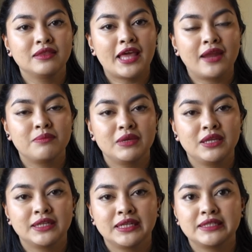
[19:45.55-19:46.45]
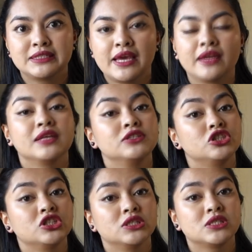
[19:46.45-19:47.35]
than me knitting 10
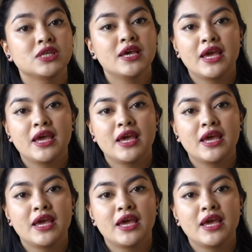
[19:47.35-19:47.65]
inches